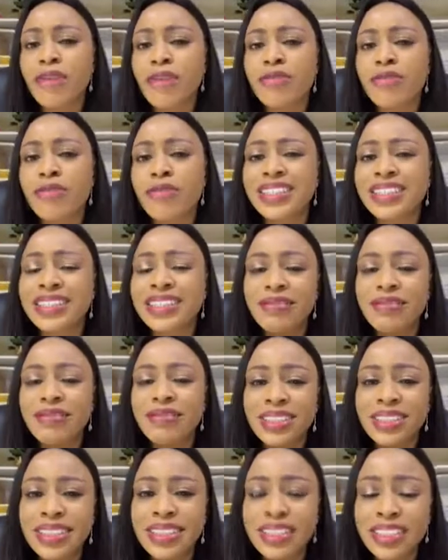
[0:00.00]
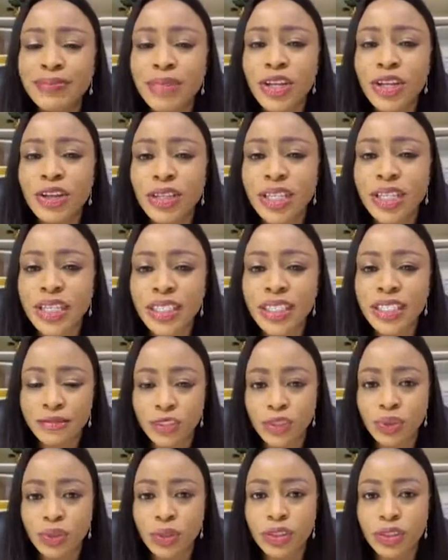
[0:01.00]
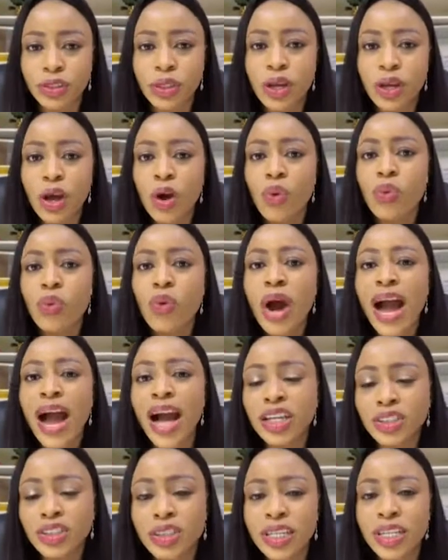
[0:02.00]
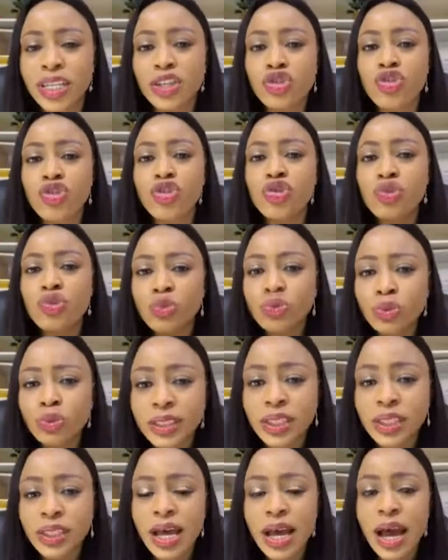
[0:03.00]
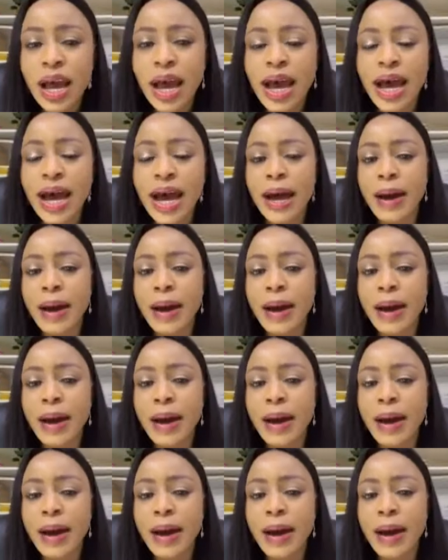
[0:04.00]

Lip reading: and we have over 76 million individuals who actually use